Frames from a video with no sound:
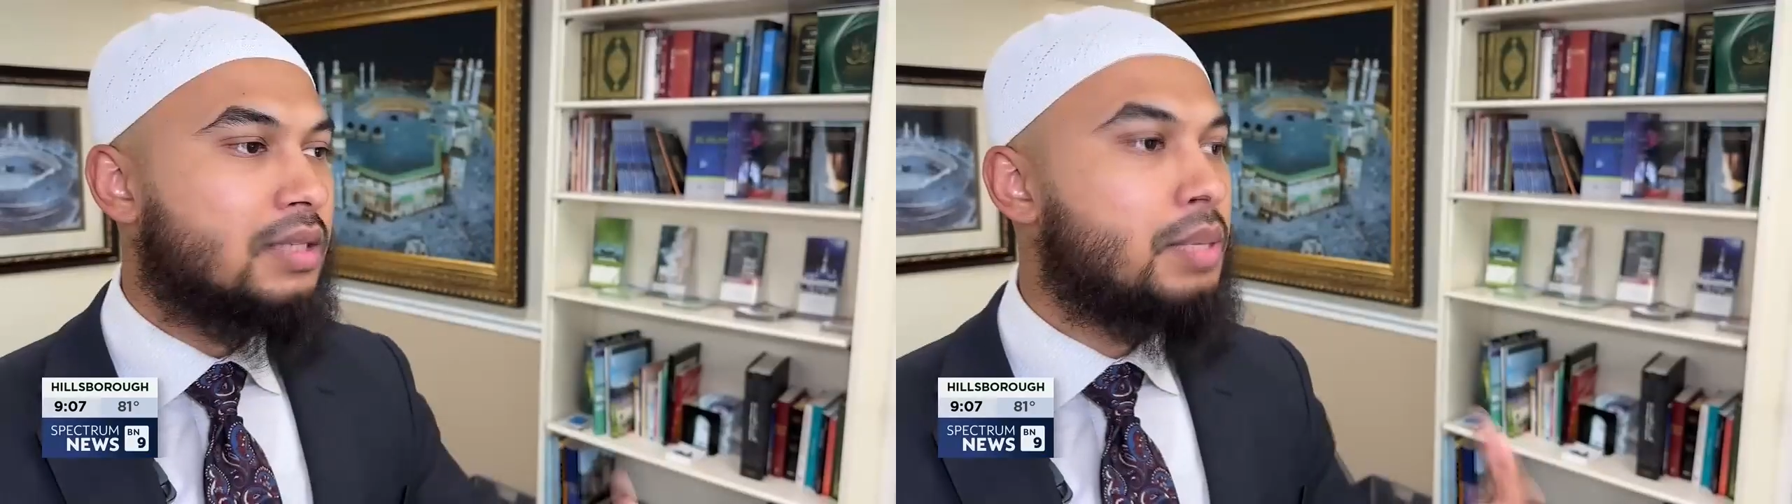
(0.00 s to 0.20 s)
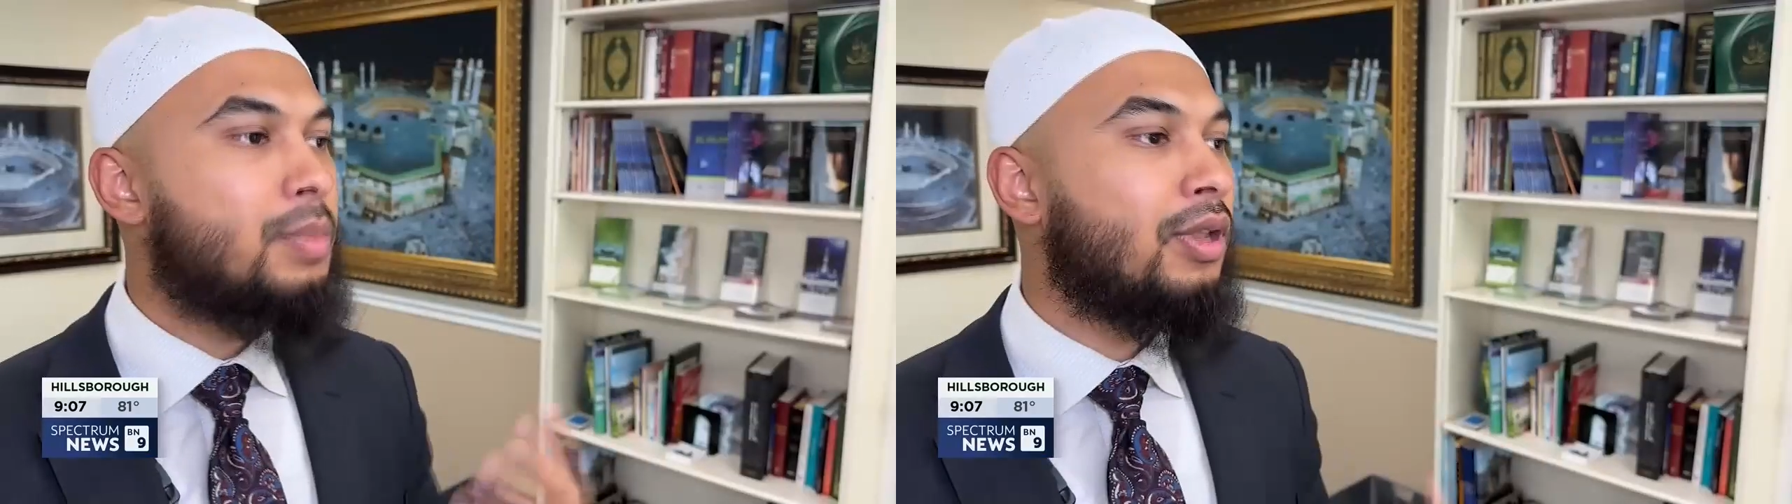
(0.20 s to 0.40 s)

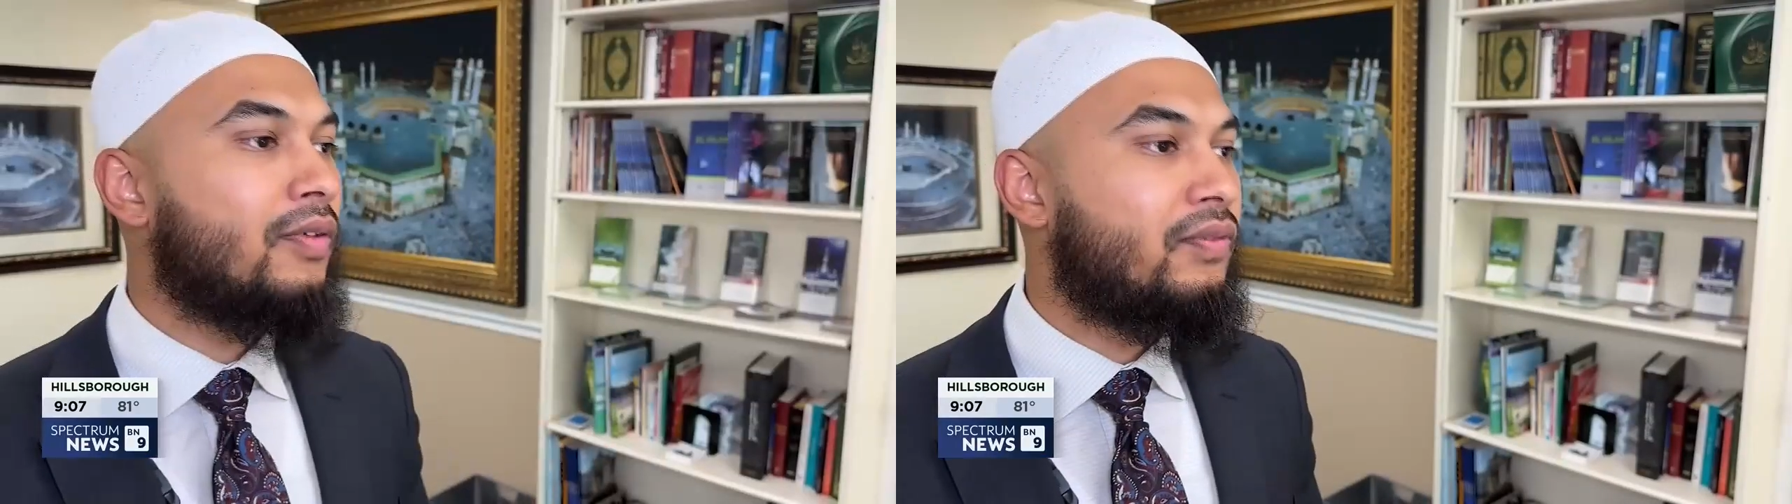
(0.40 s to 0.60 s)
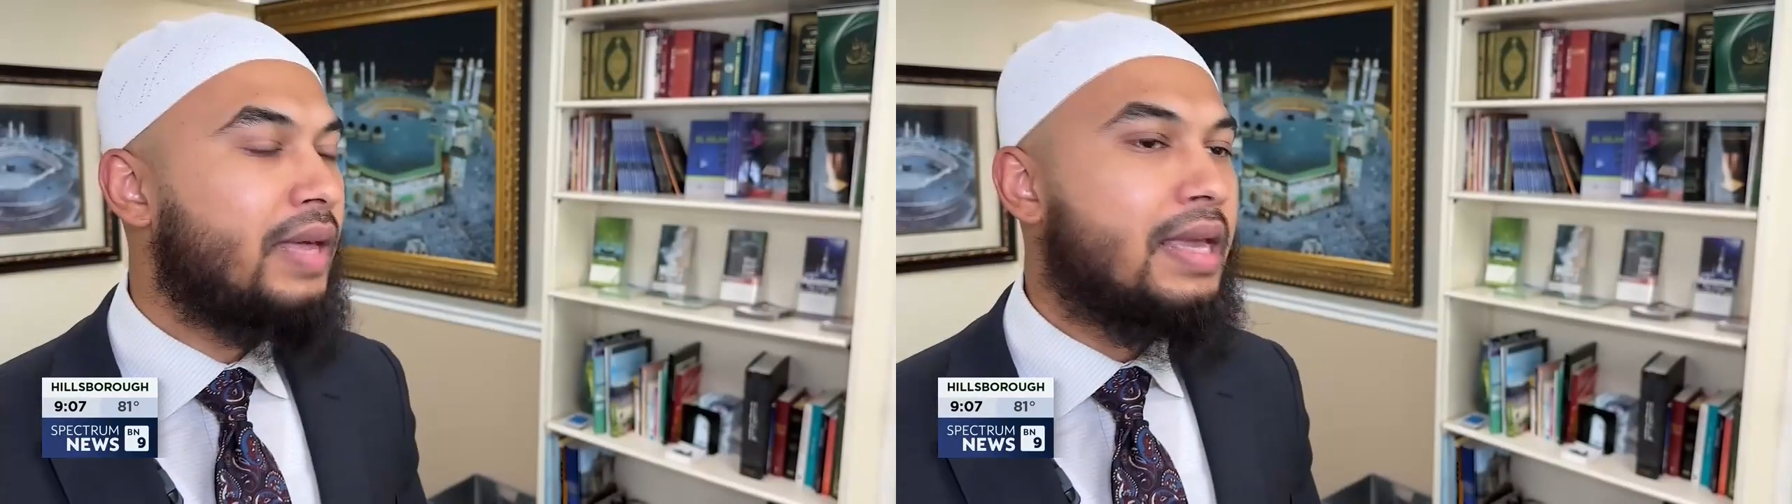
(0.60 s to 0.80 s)
as people
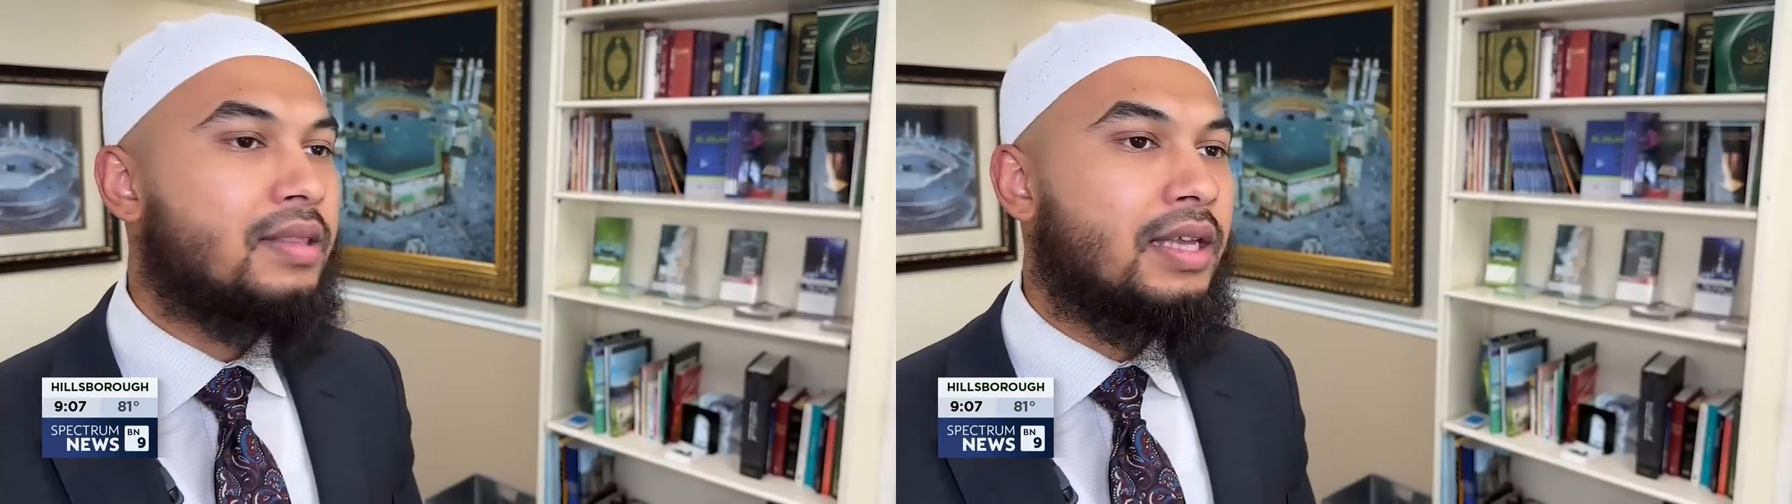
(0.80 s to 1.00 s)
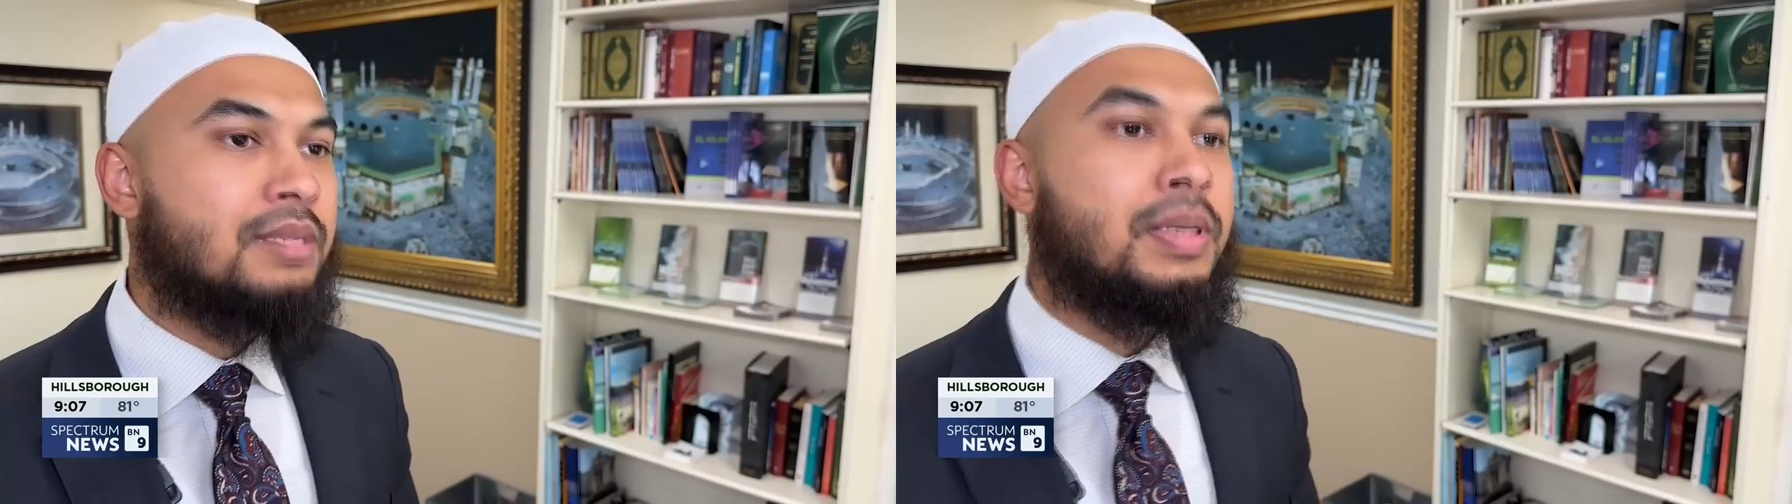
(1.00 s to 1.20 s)
of
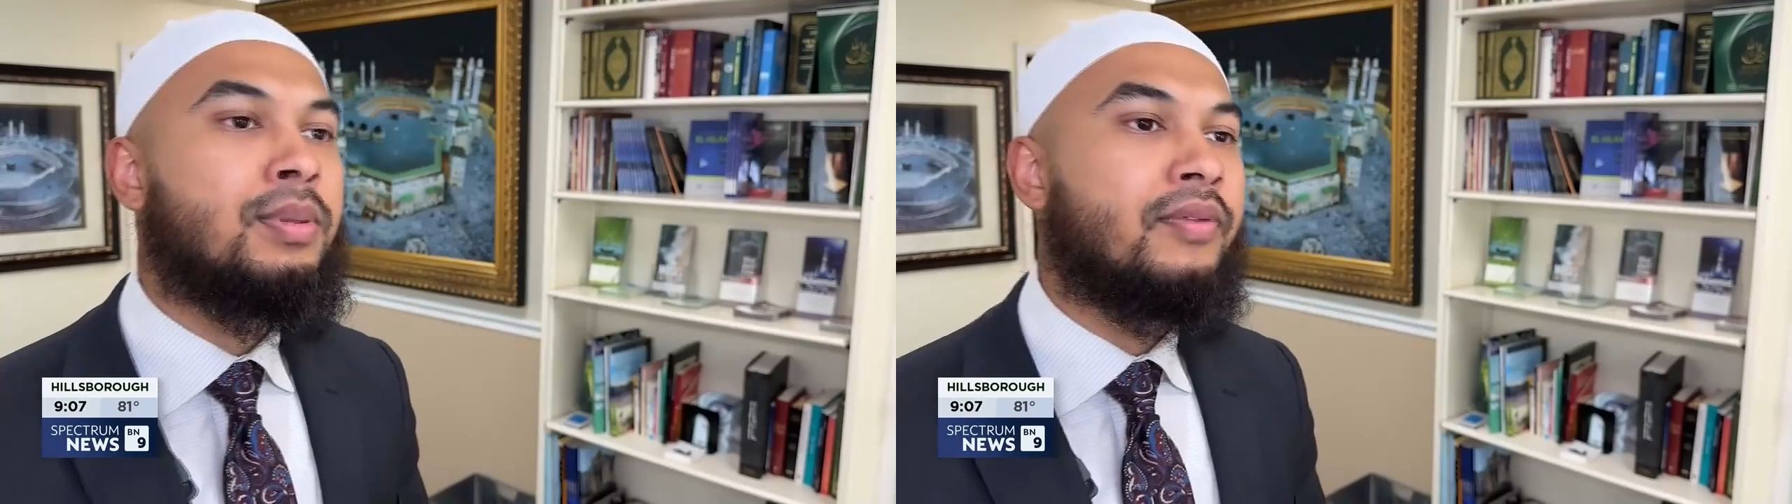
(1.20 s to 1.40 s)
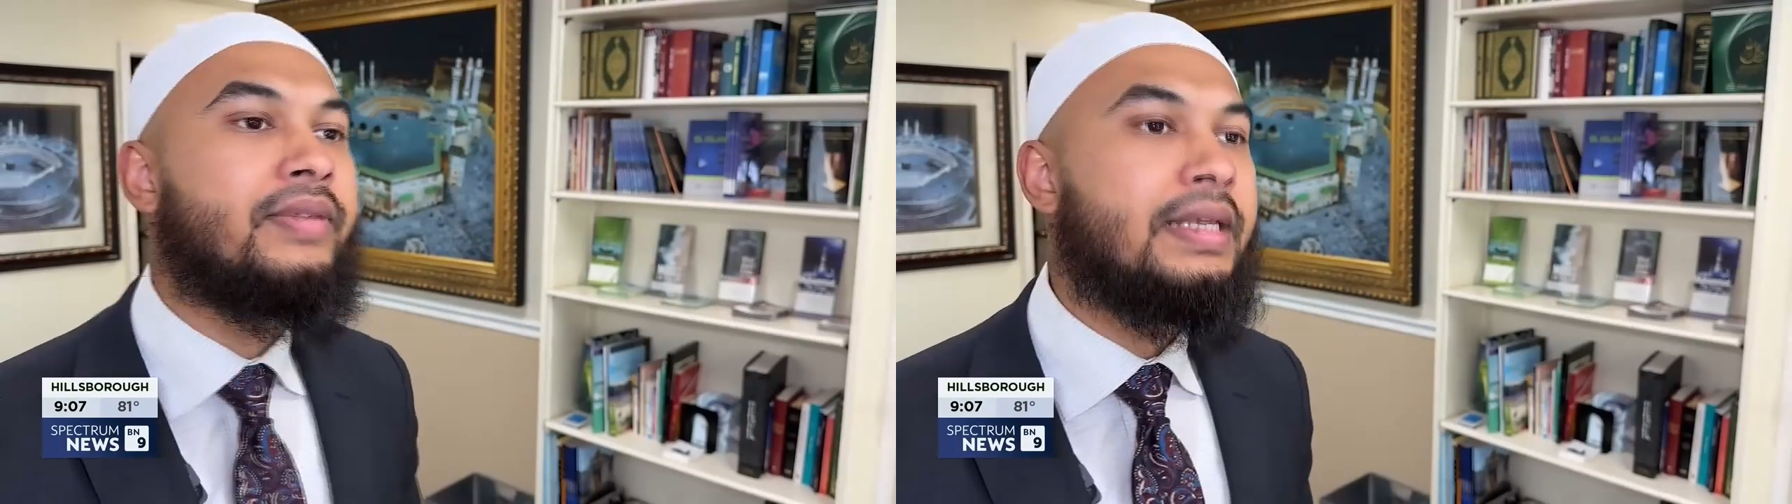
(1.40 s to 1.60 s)
faith and as
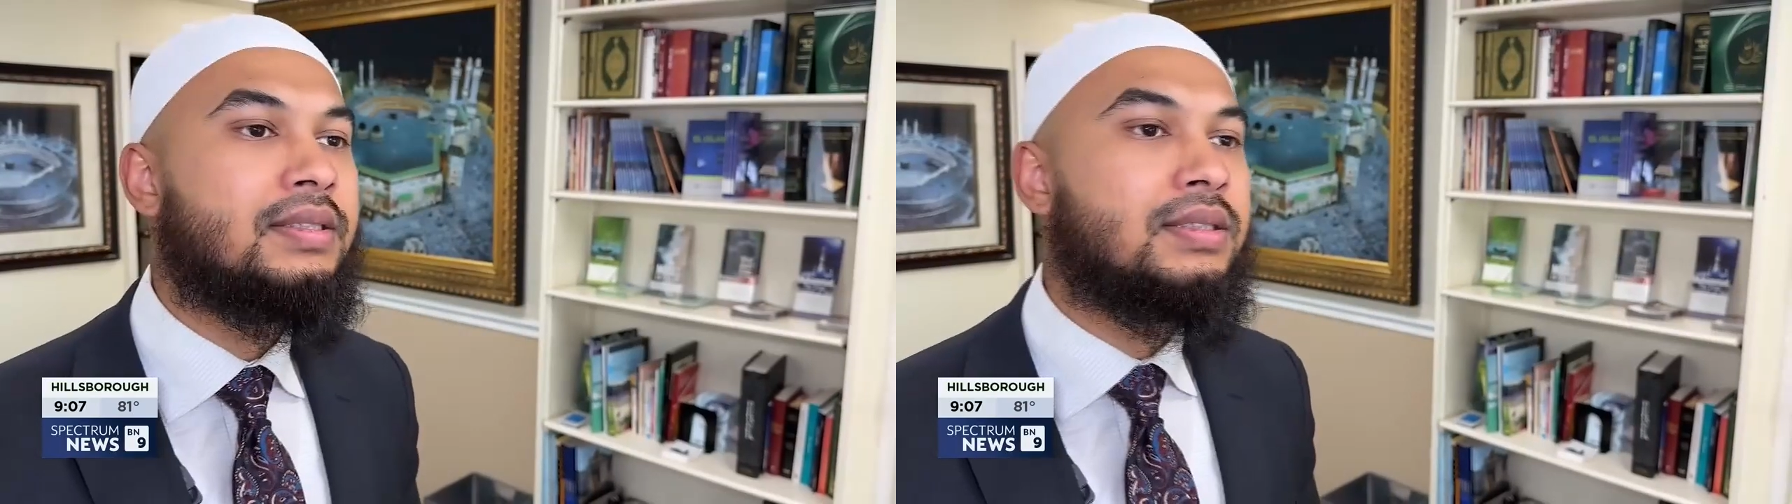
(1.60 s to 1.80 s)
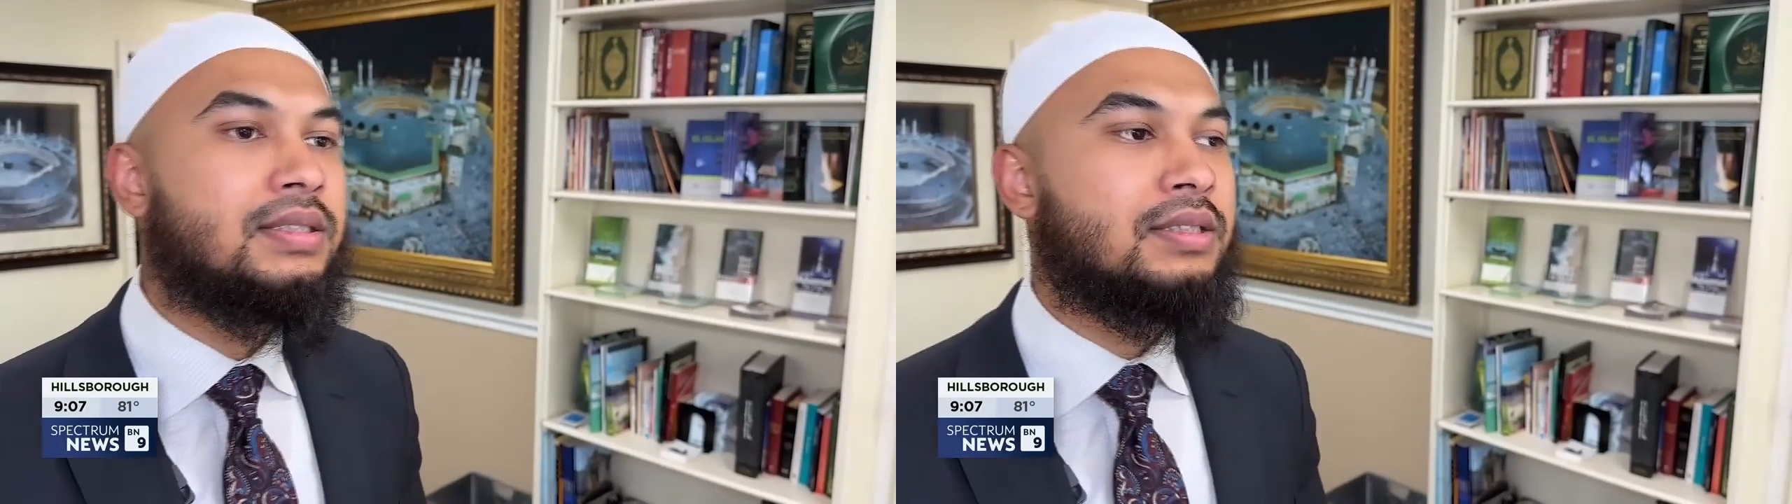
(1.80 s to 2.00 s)
people of decency,